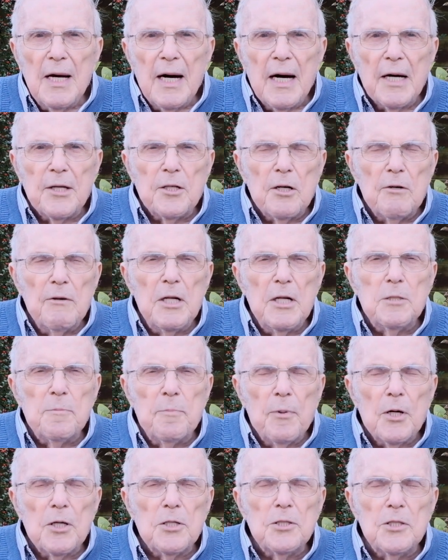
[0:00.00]
and to reach
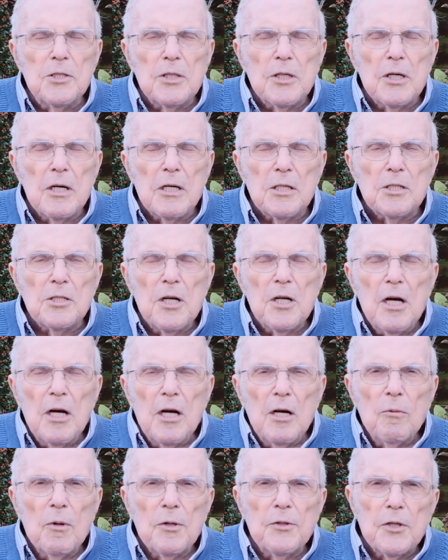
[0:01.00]
boys and girls
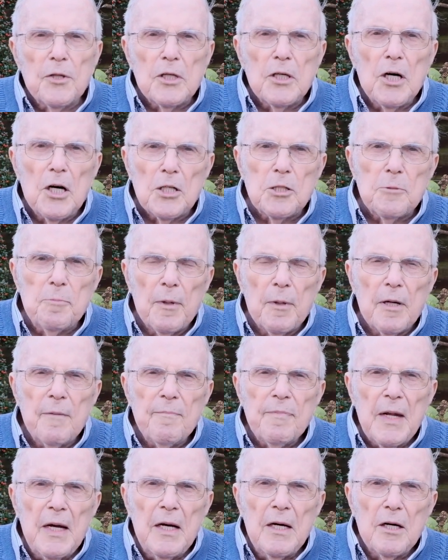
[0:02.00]
with the gospel
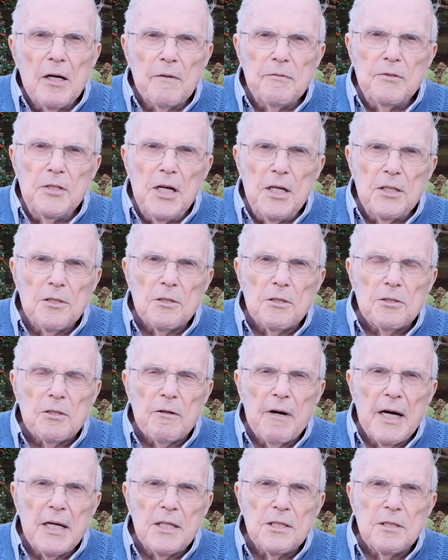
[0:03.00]
of Jesus
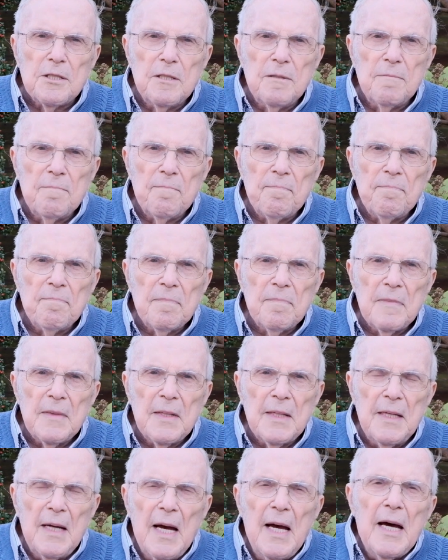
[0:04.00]
Christ.
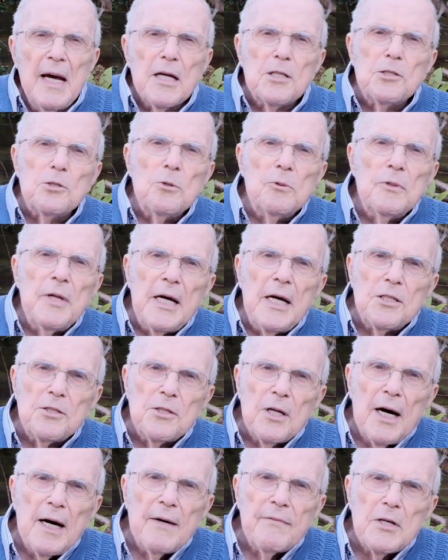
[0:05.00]
It's so nice
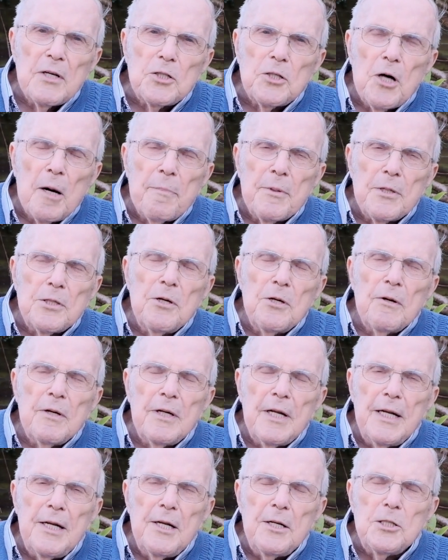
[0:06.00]
to have this
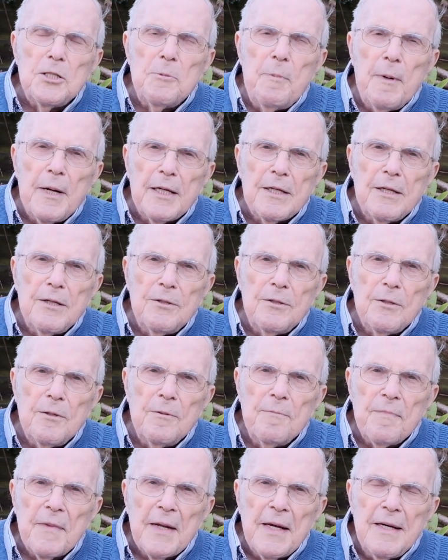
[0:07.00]
opportunity to speak to
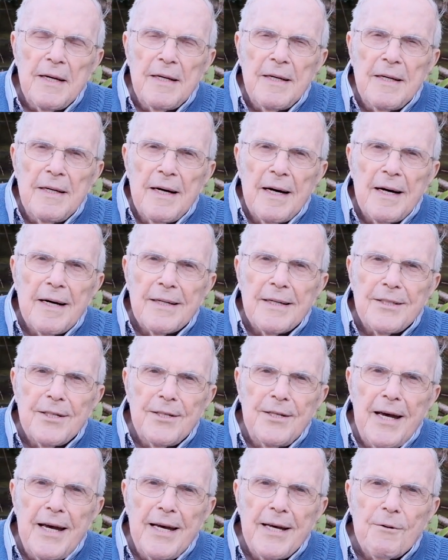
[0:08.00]
you
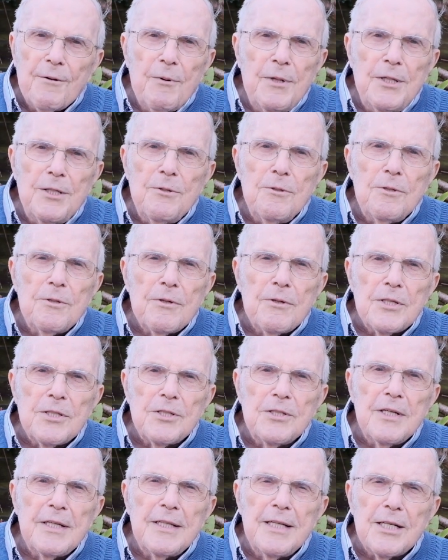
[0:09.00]
today, and we do
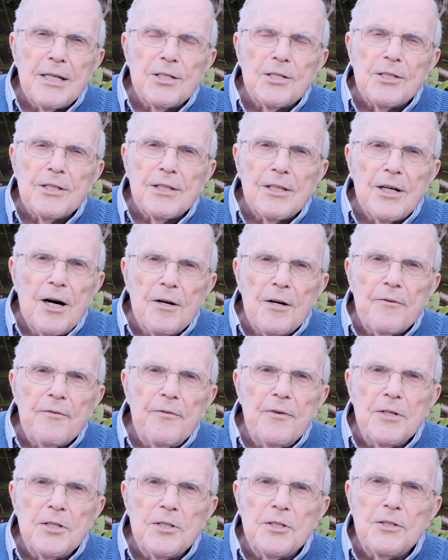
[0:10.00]
trust that this
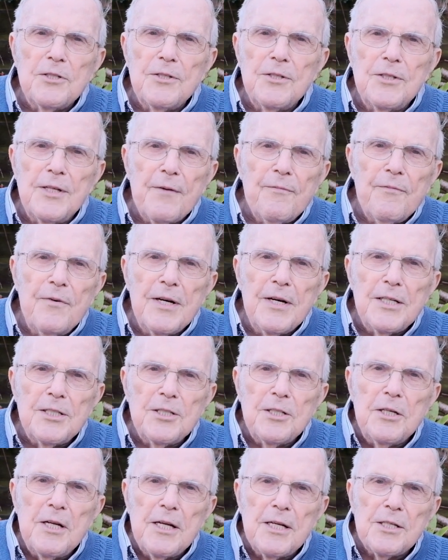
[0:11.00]
conference, different
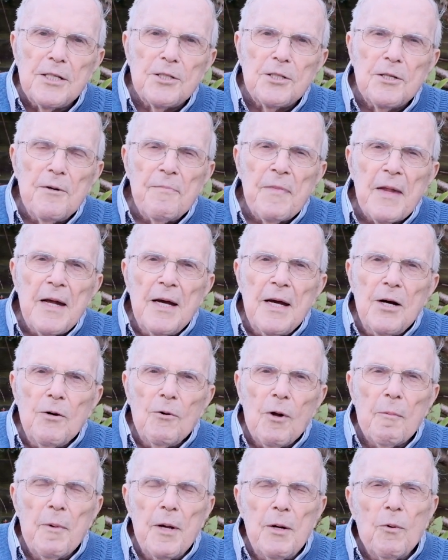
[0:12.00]
as it is,
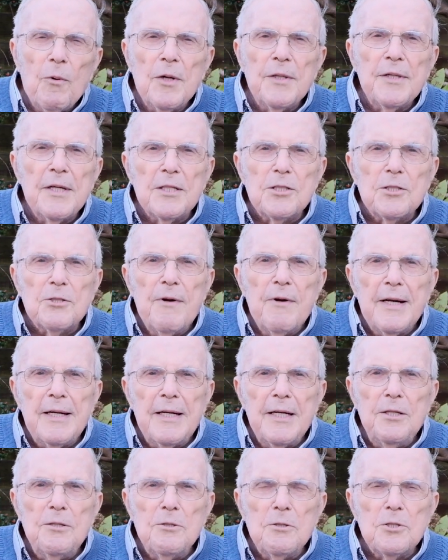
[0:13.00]
will be one that is
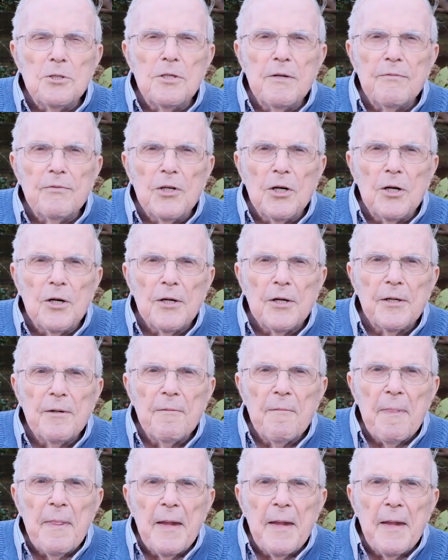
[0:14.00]
greatly used of God.